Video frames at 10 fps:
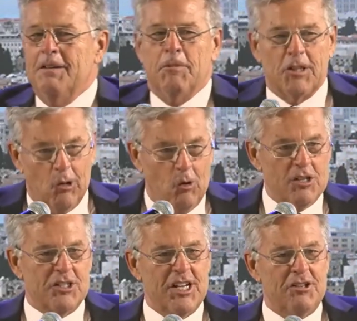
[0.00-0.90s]
But the
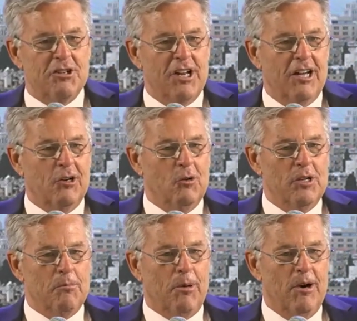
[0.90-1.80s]
Lord said, "You're not going to
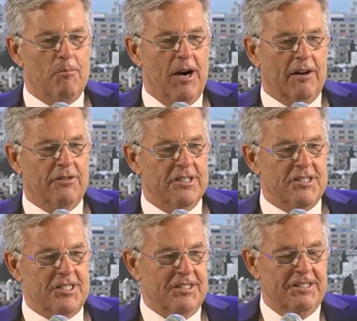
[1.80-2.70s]
the prayer
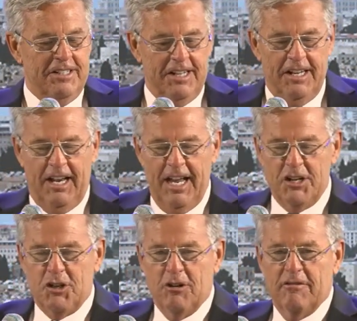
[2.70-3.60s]
breakfast
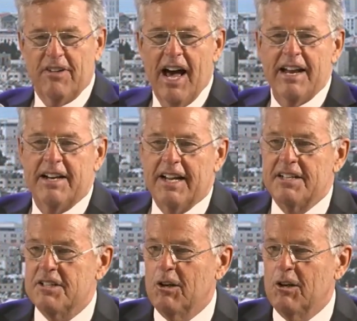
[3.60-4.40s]
unless you're invited." I said,